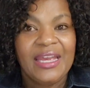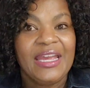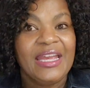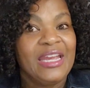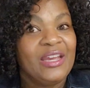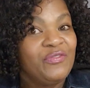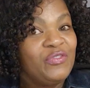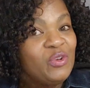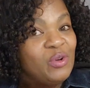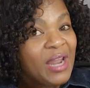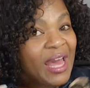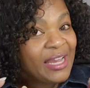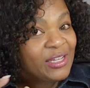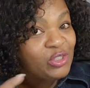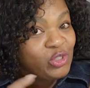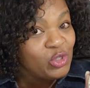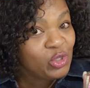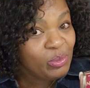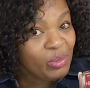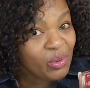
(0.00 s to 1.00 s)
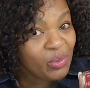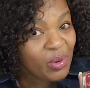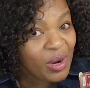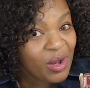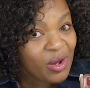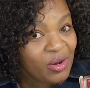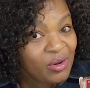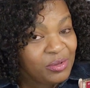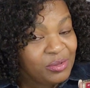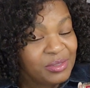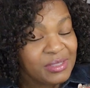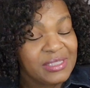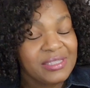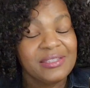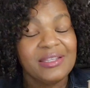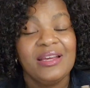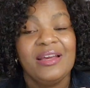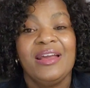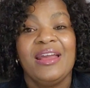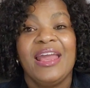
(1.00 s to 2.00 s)
If you like tuberose
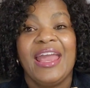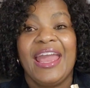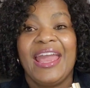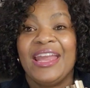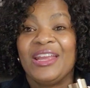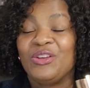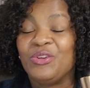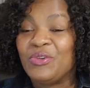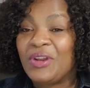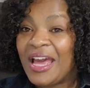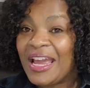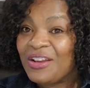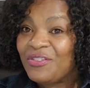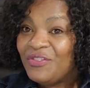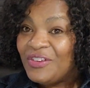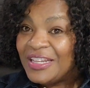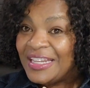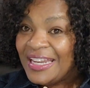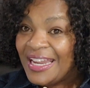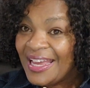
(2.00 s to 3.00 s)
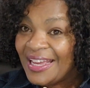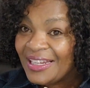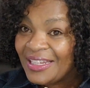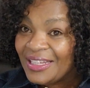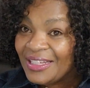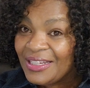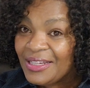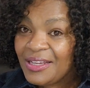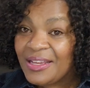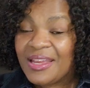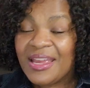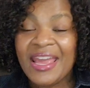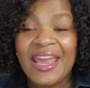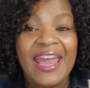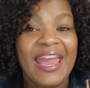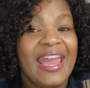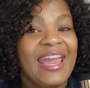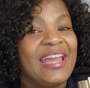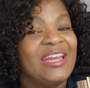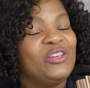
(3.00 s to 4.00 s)
and you like vanilla
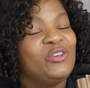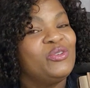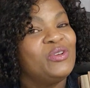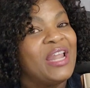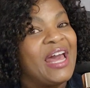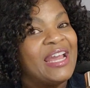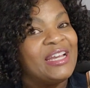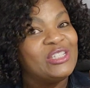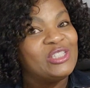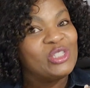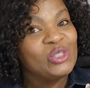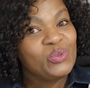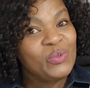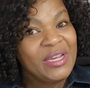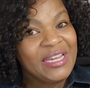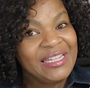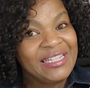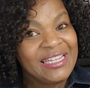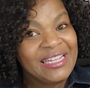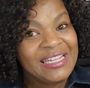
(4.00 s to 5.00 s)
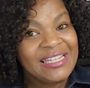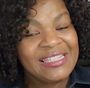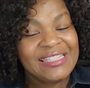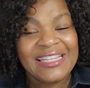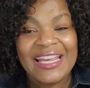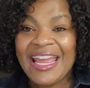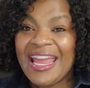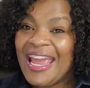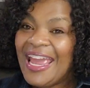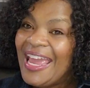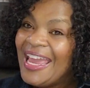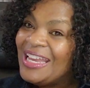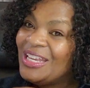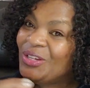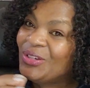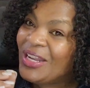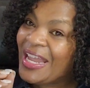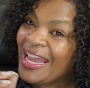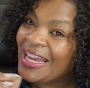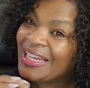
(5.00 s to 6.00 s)
and you like sweetness and
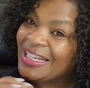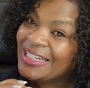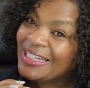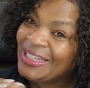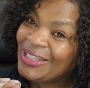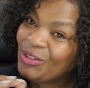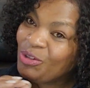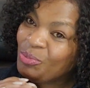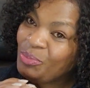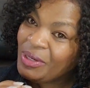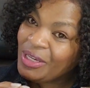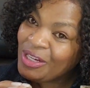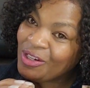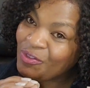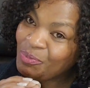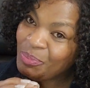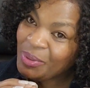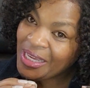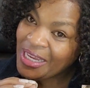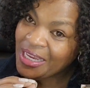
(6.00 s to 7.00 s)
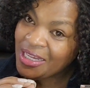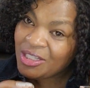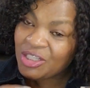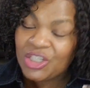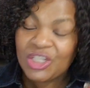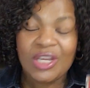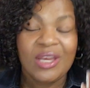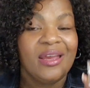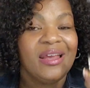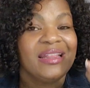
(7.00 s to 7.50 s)
you like a little bit of peach,